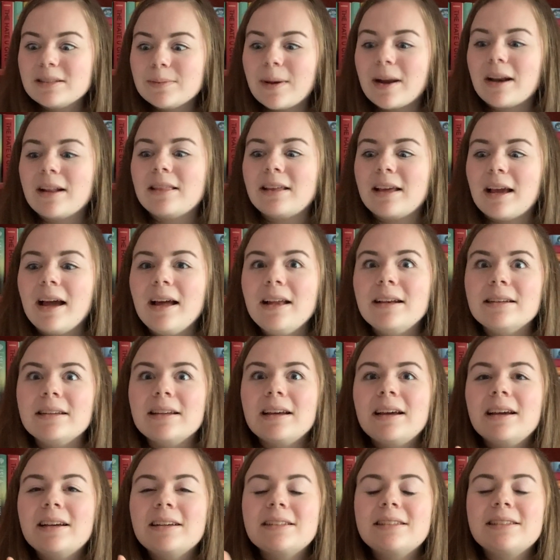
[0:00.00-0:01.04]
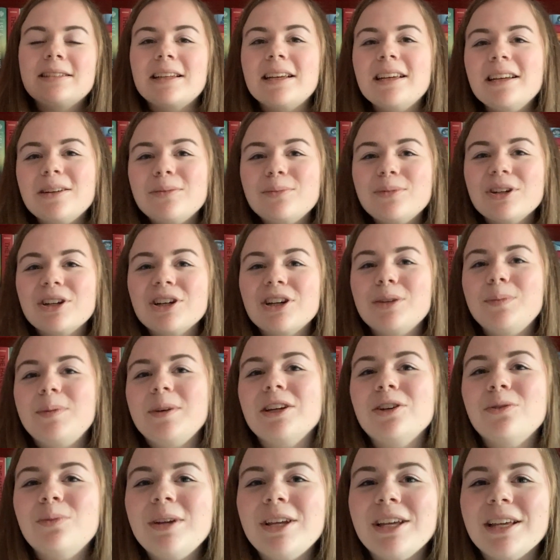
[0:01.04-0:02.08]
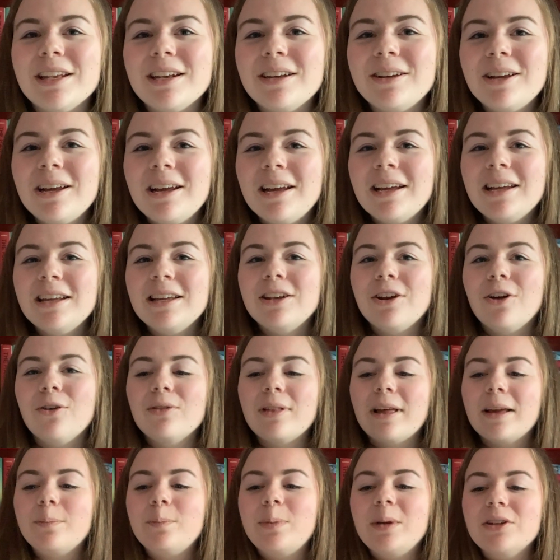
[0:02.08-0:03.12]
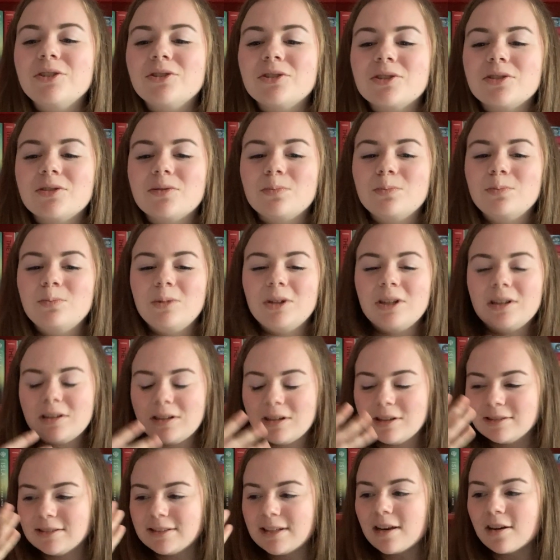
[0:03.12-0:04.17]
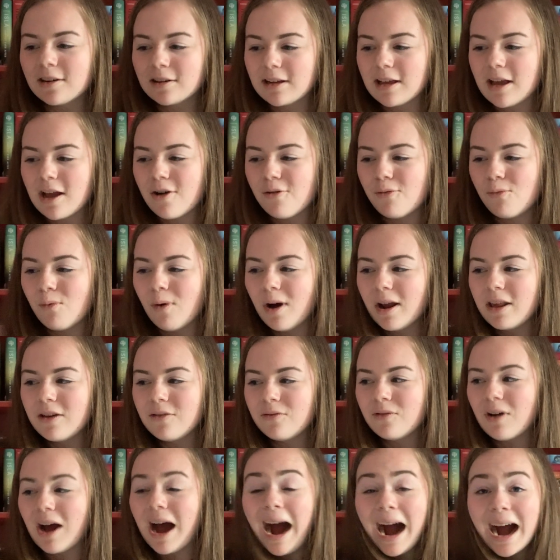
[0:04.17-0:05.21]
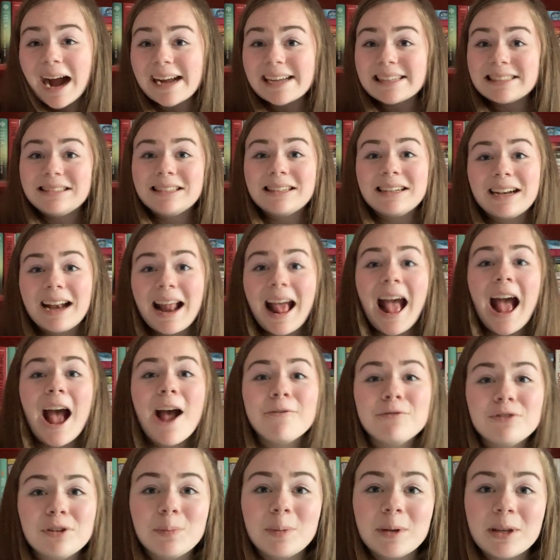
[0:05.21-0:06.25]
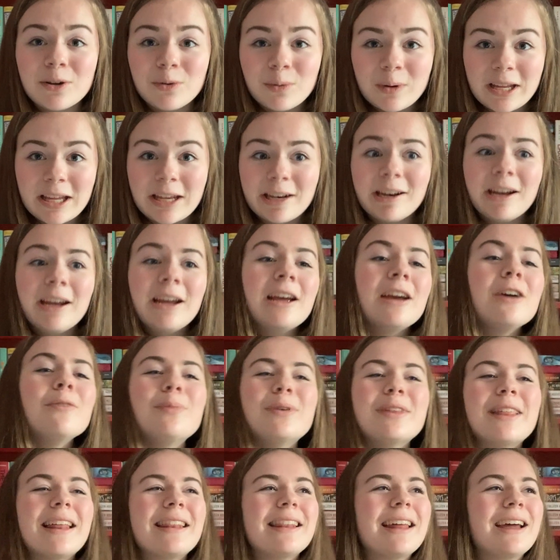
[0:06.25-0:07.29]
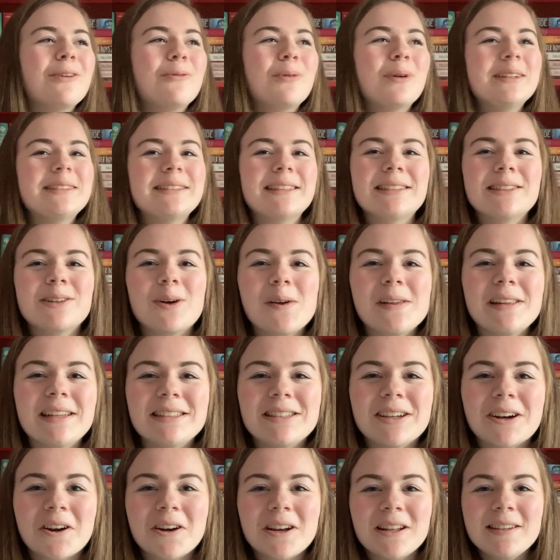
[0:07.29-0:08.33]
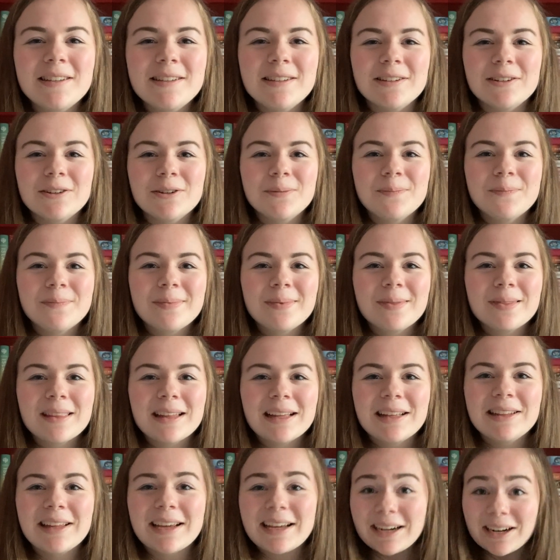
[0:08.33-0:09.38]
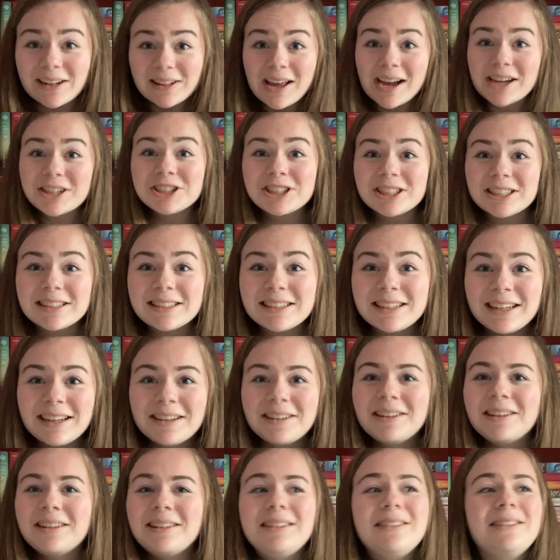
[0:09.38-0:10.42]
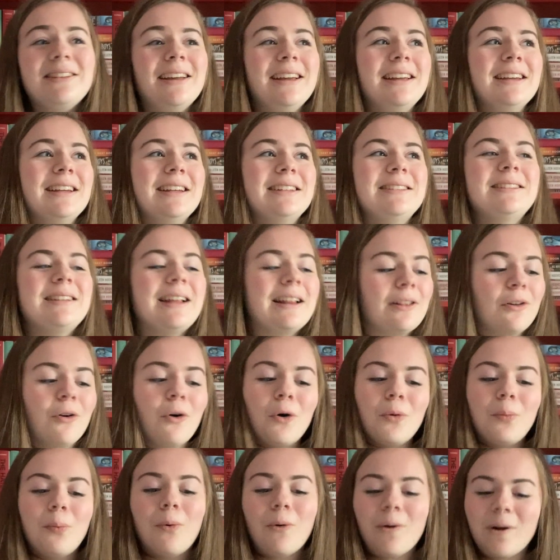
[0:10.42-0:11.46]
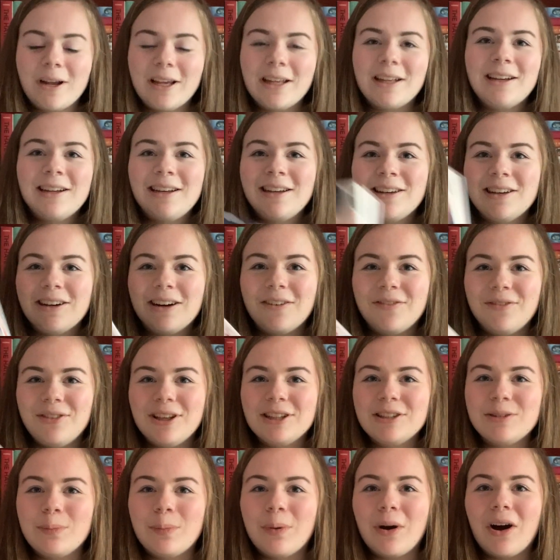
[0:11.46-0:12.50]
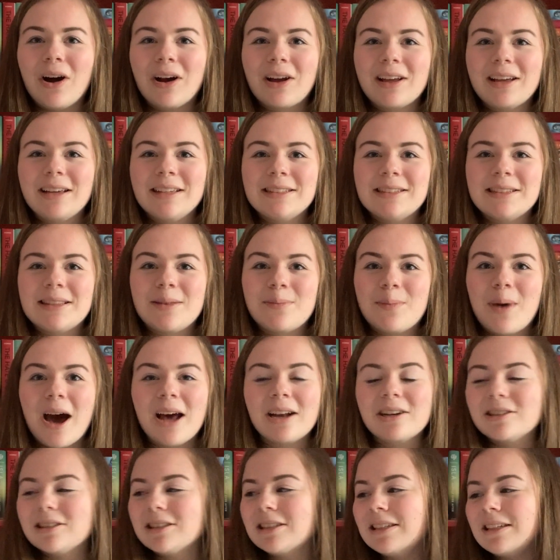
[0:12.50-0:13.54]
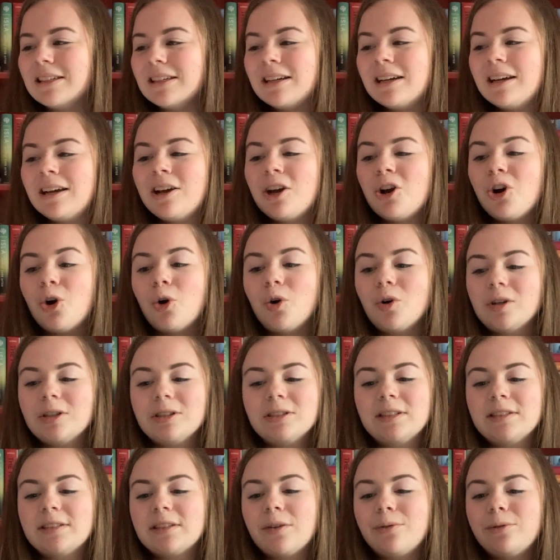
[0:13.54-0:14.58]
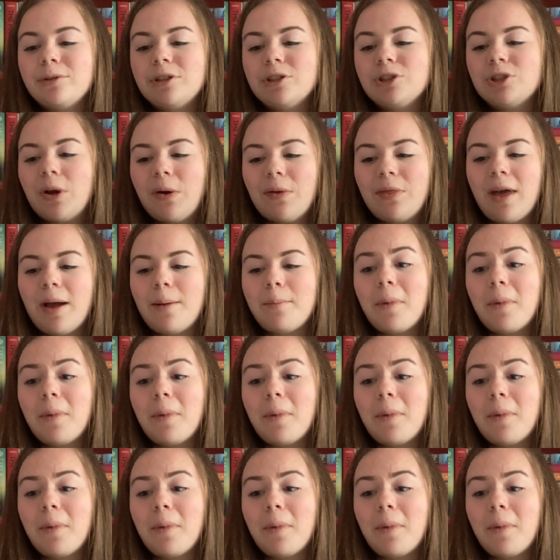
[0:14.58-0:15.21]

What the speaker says: about at the end, Sam could be queen. You know, like Beatrice considered it. What if I didn't have to be queen? But then, like, what is this going to turn into? Like an election? Like, isn't that the whole point of this book, is the monarchy? Or is this going to show that